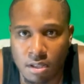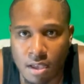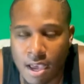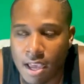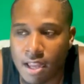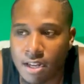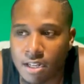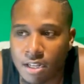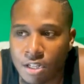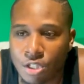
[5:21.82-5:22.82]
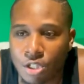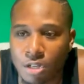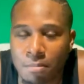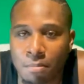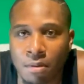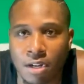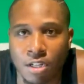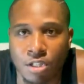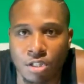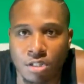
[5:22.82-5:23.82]
And he should be
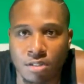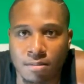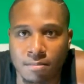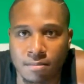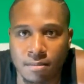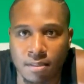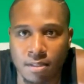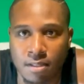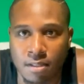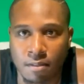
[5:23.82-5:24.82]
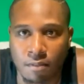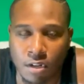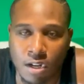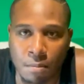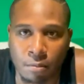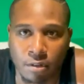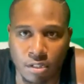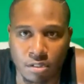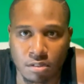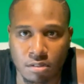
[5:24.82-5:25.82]
punished for a couple
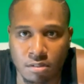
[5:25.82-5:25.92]
reasons.